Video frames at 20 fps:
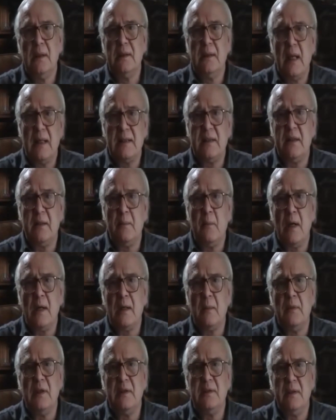another
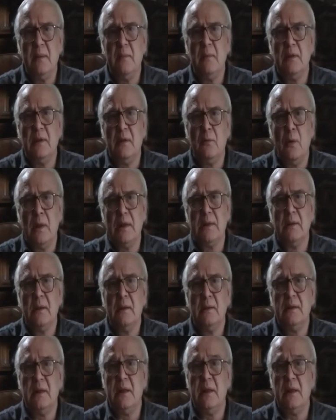remarkably similar one,